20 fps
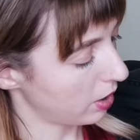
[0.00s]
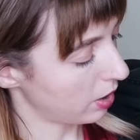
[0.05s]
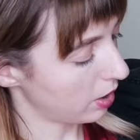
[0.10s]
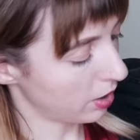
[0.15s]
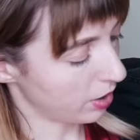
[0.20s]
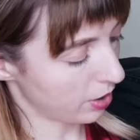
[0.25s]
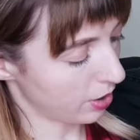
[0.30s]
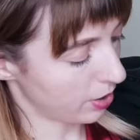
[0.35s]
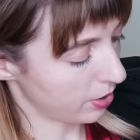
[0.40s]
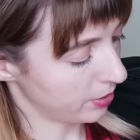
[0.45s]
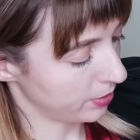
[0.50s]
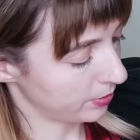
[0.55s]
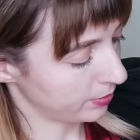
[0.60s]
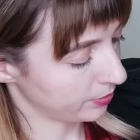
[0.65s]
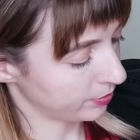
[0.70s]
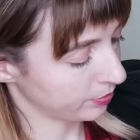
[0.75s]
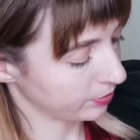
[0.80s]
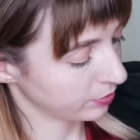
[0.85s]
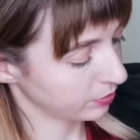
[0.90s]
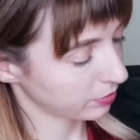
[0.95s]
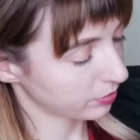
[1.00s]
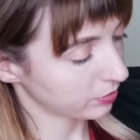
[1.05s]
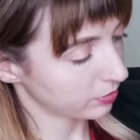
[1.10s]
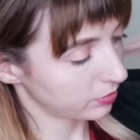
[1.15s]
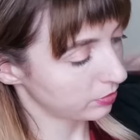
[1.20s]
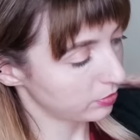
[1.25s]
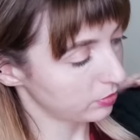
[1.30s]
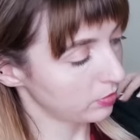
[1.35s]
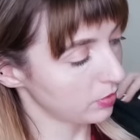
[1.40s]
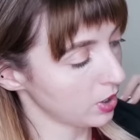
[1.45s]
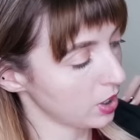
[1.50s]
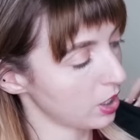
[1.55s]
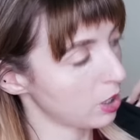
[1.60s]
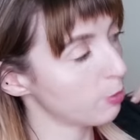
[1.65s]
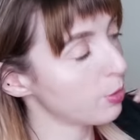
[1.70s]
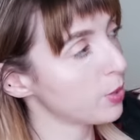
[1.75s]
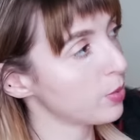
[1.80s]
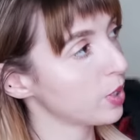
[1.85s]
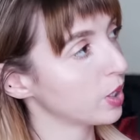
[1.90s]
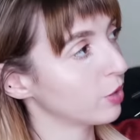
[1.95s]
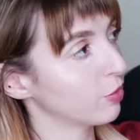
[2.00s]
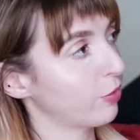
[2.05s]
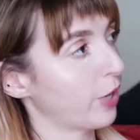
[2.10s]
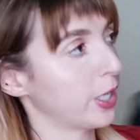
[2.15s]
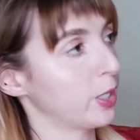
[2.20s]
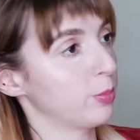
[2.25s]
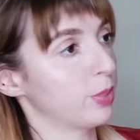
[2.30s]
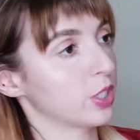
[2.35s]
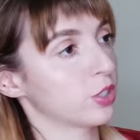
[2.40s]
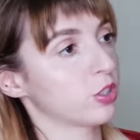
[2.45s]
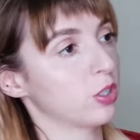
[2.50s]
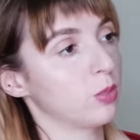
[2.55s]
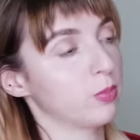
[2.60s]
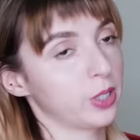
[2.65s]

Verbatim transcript: oh, maybe I can find a picture